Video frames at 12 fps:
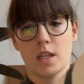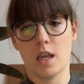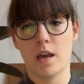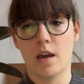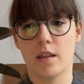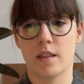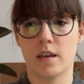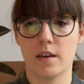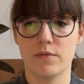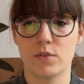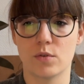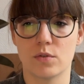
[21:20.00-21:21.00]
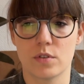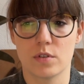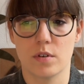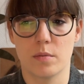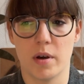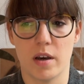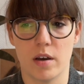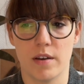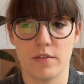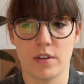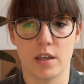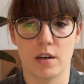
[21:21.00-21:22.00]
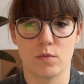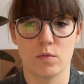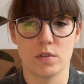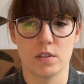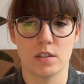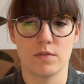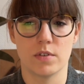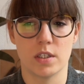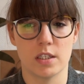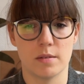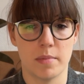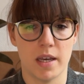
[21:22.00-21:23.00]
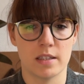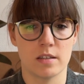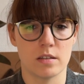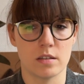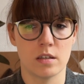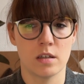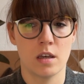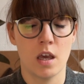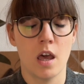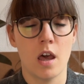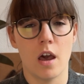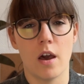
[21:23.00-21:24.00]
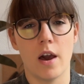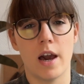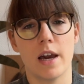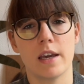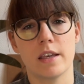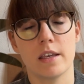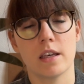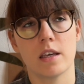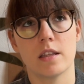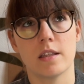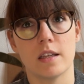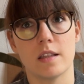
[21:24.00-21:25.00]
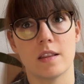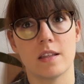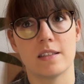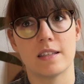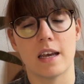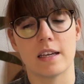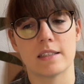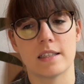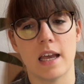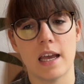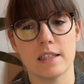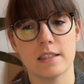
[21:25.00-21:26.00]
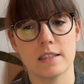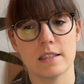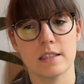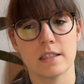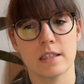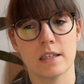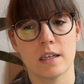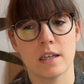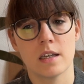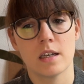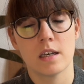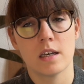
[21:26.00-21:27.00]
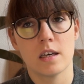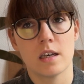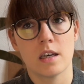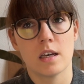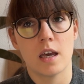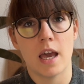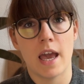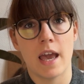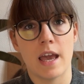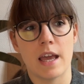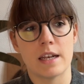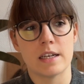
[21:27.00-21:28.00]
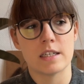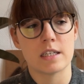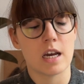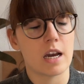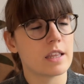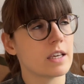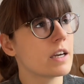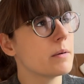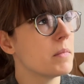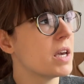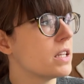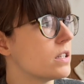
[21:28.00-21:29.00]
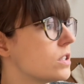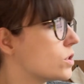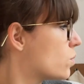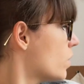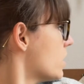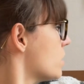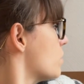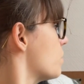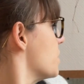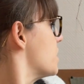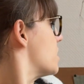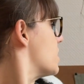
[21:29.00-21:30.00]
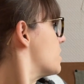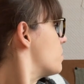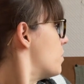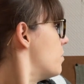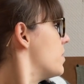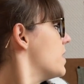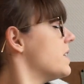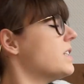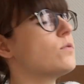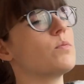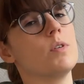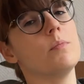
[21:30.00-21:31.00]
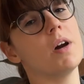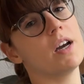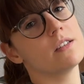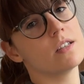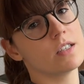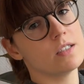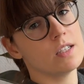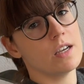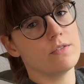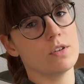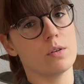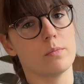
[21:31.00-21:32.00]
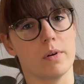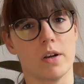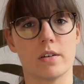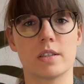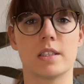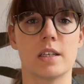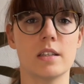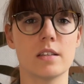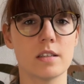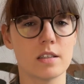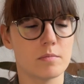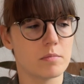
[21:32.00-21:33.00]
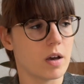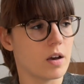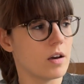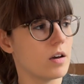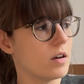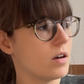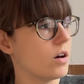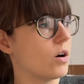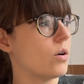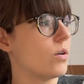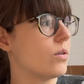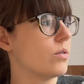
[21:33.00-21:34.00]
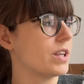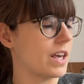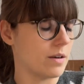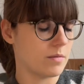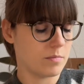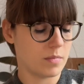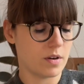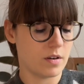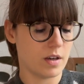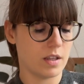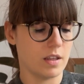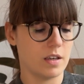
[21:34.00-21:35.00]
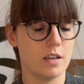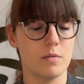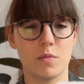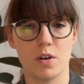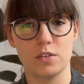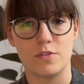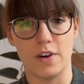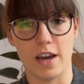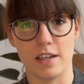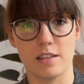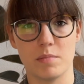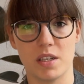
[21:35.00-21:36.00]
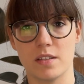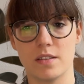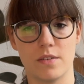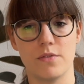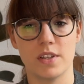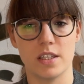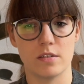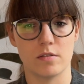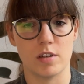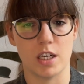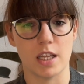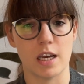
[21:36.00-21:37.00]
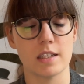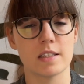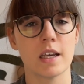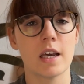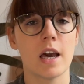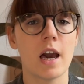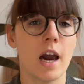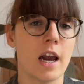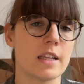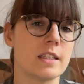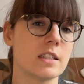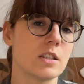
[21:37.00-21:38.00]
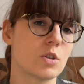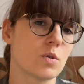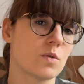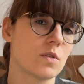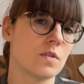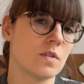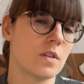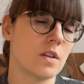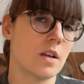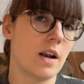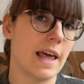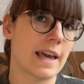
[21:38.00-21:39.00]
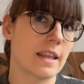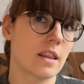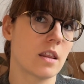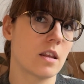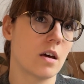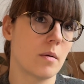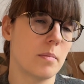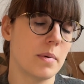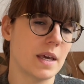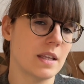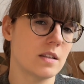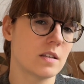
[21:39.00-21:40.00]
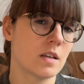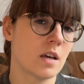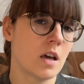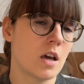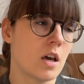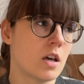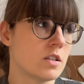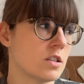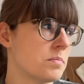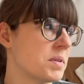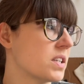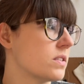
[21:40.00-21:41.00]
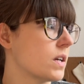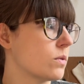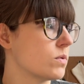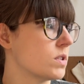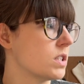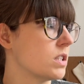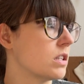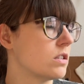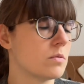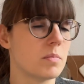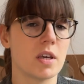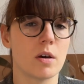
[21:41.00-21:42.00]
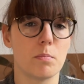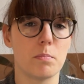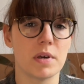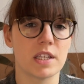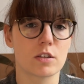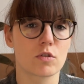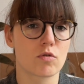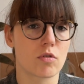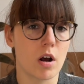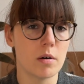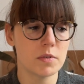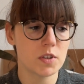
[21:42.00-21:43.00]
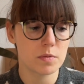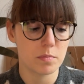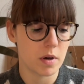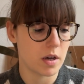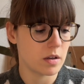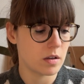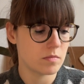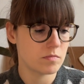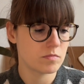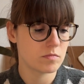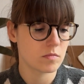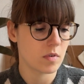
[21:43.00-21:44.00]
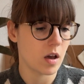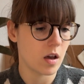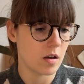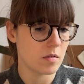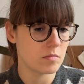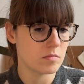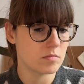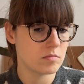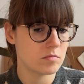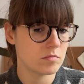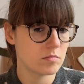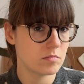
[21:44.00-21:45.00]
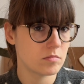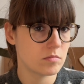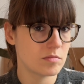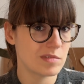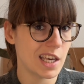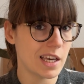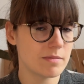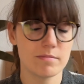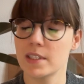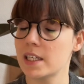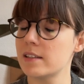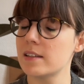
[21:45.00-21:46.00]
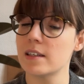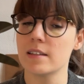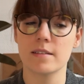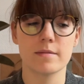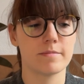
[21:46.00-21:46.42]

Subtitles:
I think I've talked about everything I wanted for this pattern. I knit the size S, and I think I made a swatch, which is probably this one, but as you can see I've not blocked it, but I think it worked fine because the fit is really nice. I did shorten the length a bit, just because I wanted it to be a bit cropped, but yeah, that's it.